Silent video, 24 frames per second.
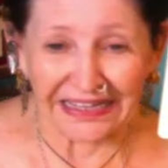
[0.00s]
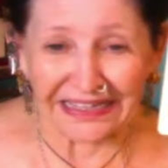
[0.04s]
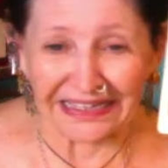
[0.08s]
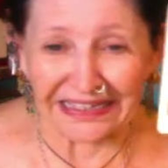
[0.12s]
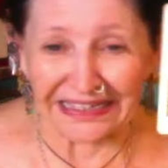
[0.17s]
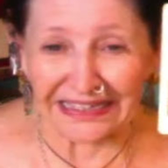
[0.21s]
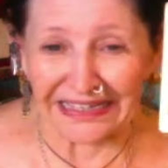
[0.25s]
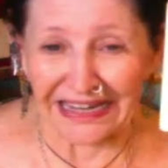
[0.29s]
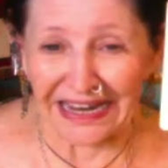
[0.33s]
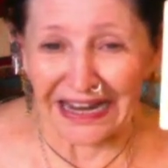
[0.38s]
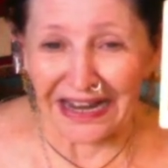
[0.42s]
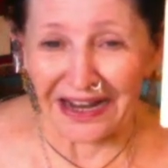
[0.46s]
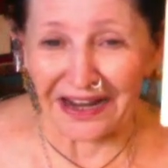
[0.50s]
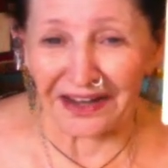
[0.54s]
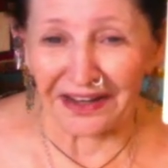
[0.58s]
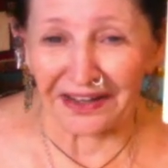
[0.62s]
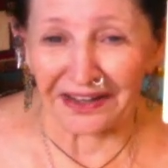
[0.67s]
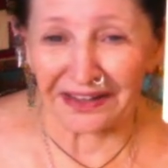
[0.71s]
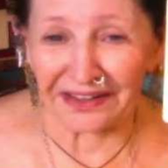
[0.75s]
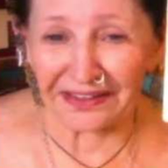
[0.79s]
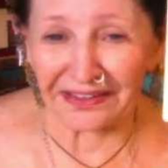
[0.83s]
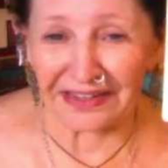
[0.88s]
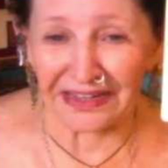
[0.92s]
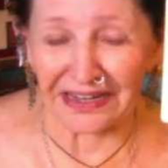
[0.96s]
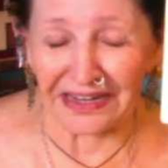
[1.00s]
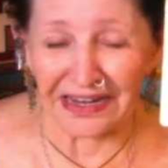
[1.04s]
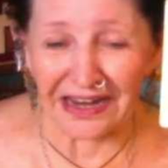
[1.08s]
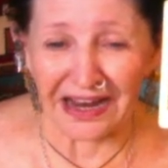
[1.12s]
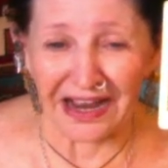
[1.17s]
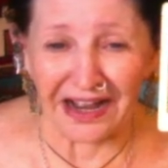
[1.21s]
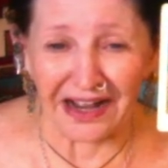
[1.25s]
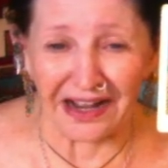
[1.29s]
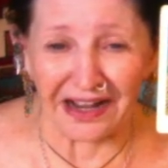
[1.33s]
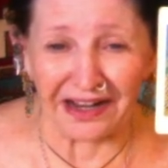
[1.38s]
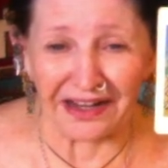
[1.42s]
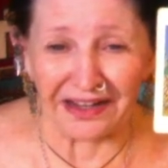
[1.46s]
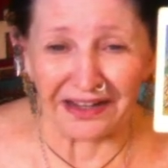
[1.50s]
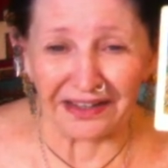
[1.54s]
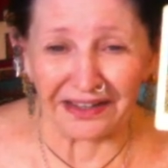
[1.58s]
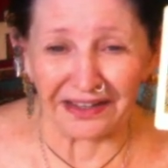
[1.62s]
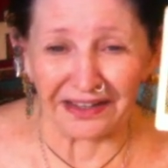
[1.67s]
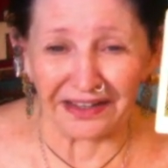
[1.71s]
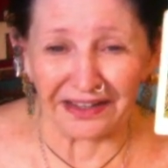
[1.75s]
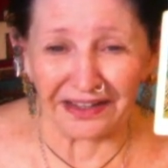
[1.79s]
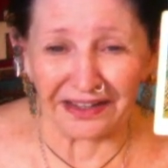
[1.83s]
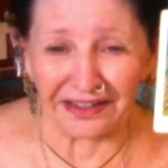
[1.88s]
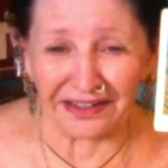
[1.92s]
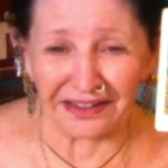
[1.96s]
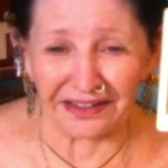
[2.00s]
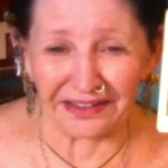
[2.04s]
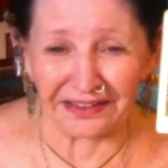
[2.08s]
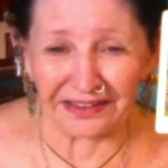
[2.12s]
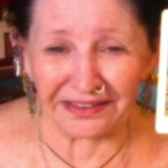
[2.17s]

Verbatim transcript: Yeah, the uh, uh,